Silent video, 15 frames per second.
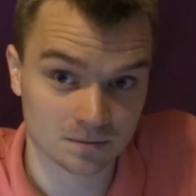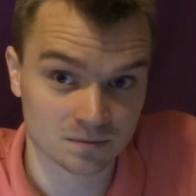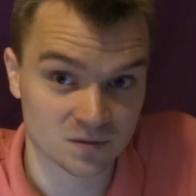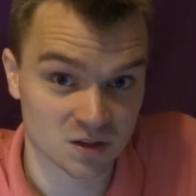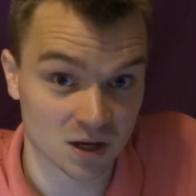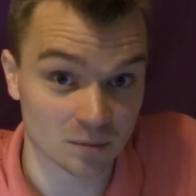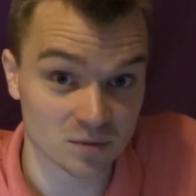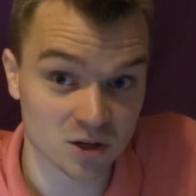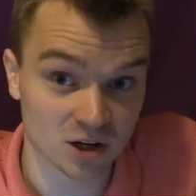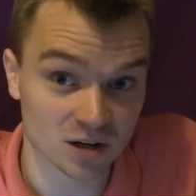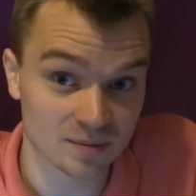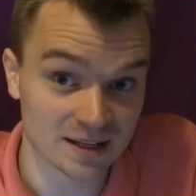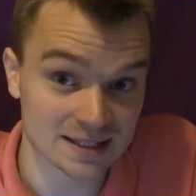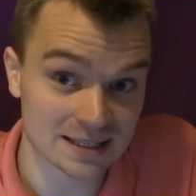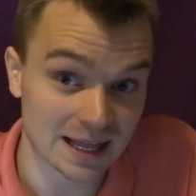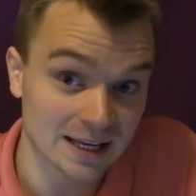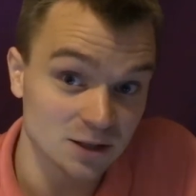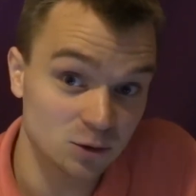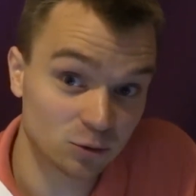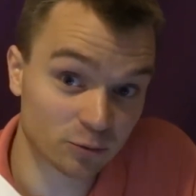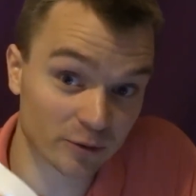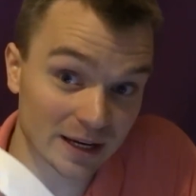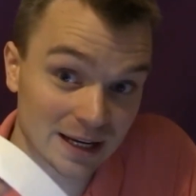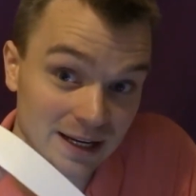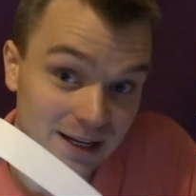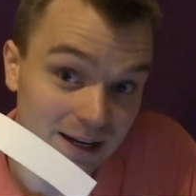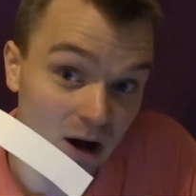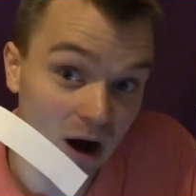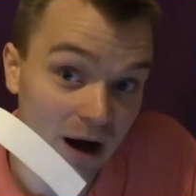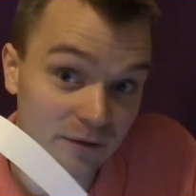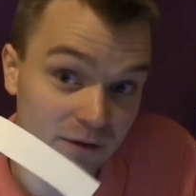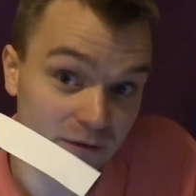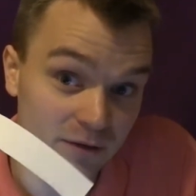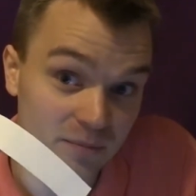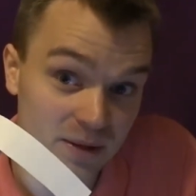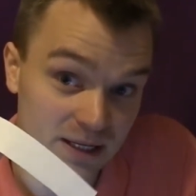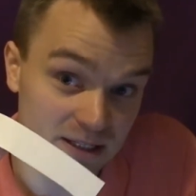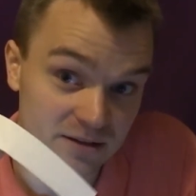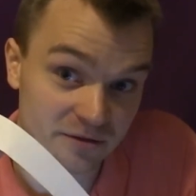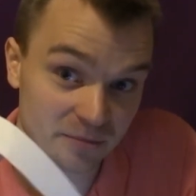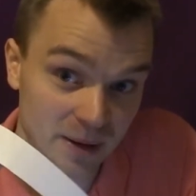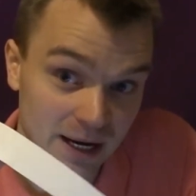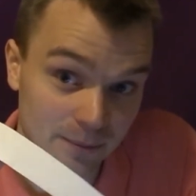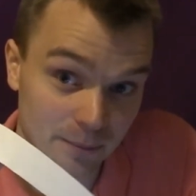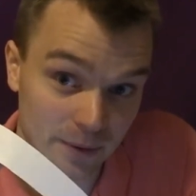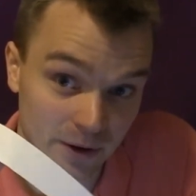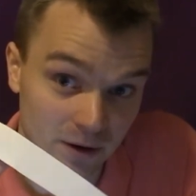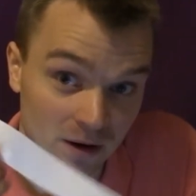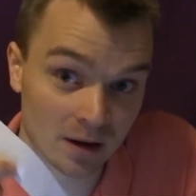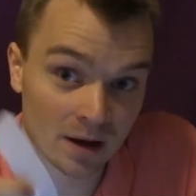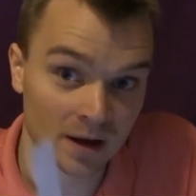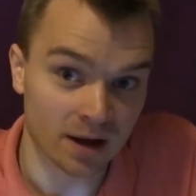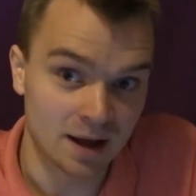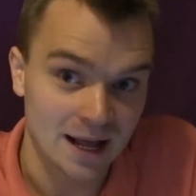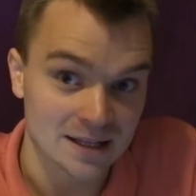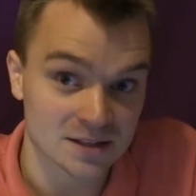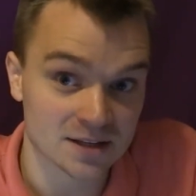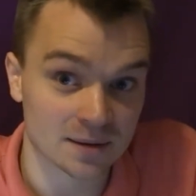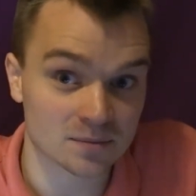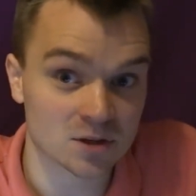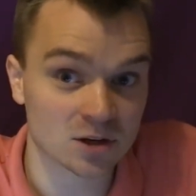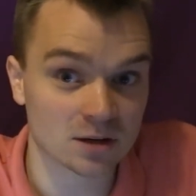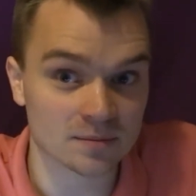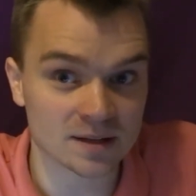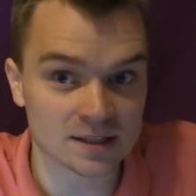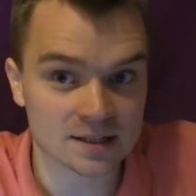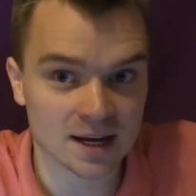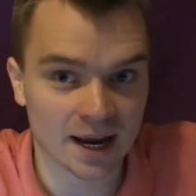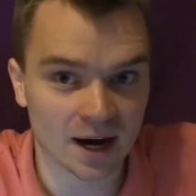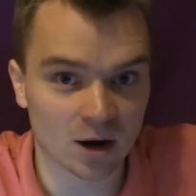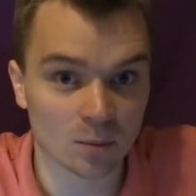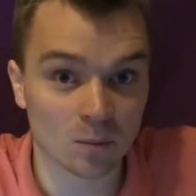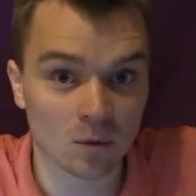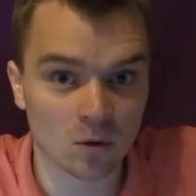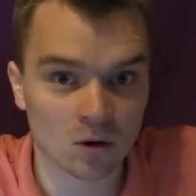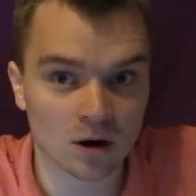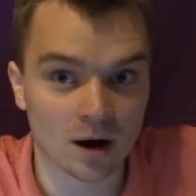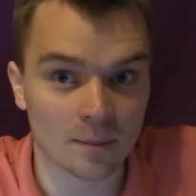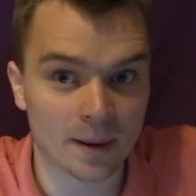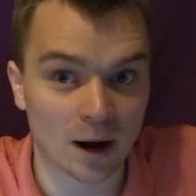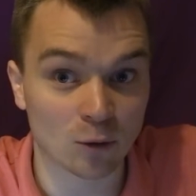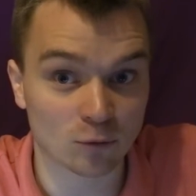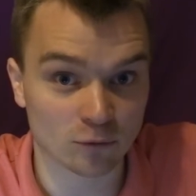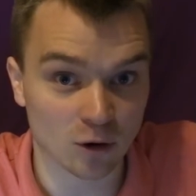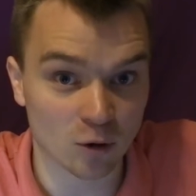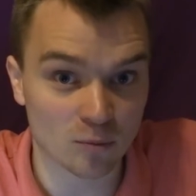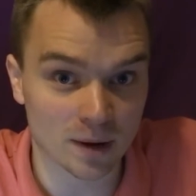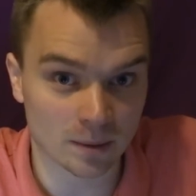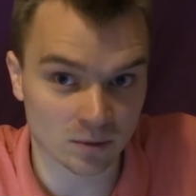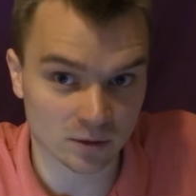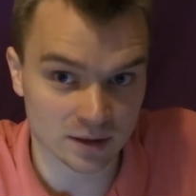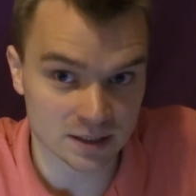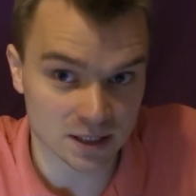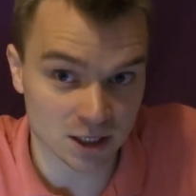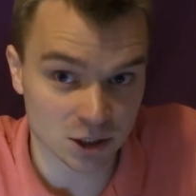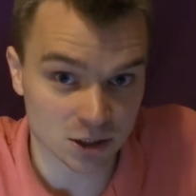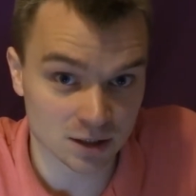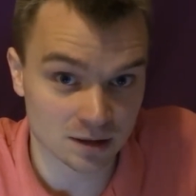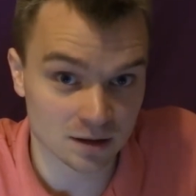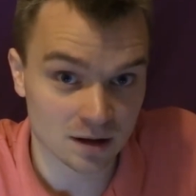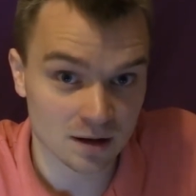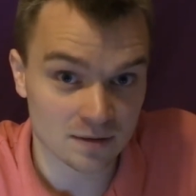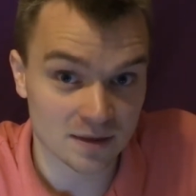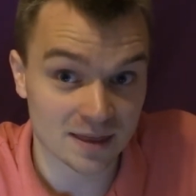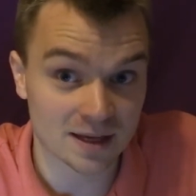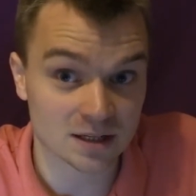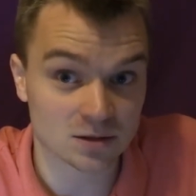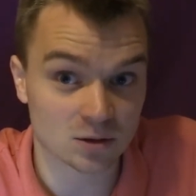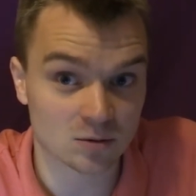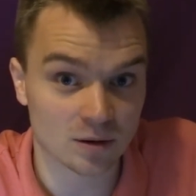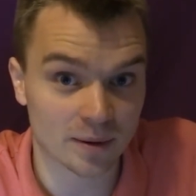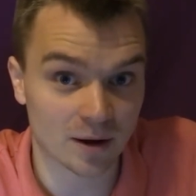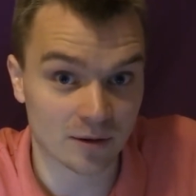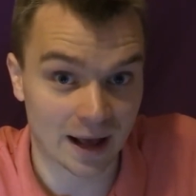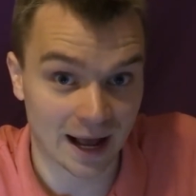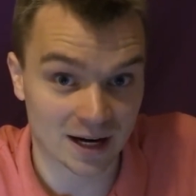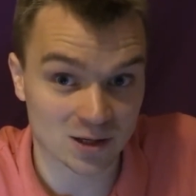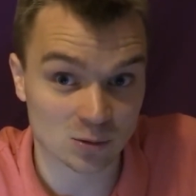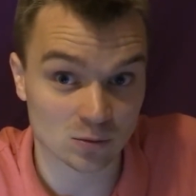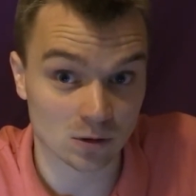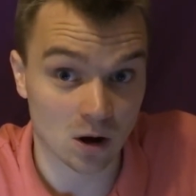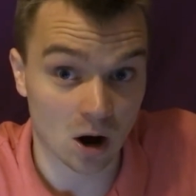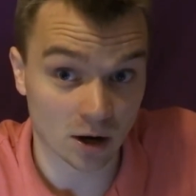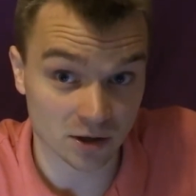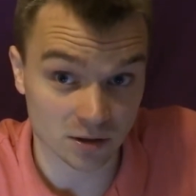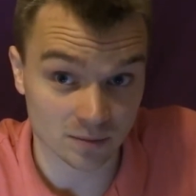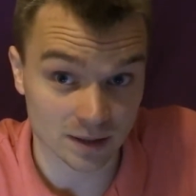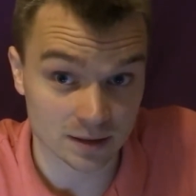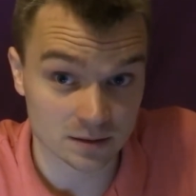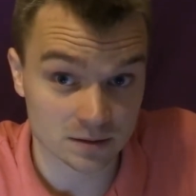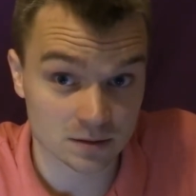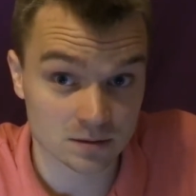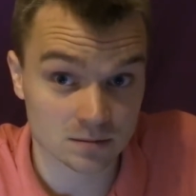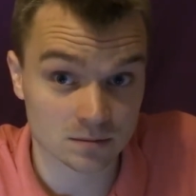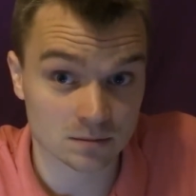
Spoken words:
Some tournaments let you read it off of a piece of paper, and some tournaments care more about rote memorization than they do about actual arguments.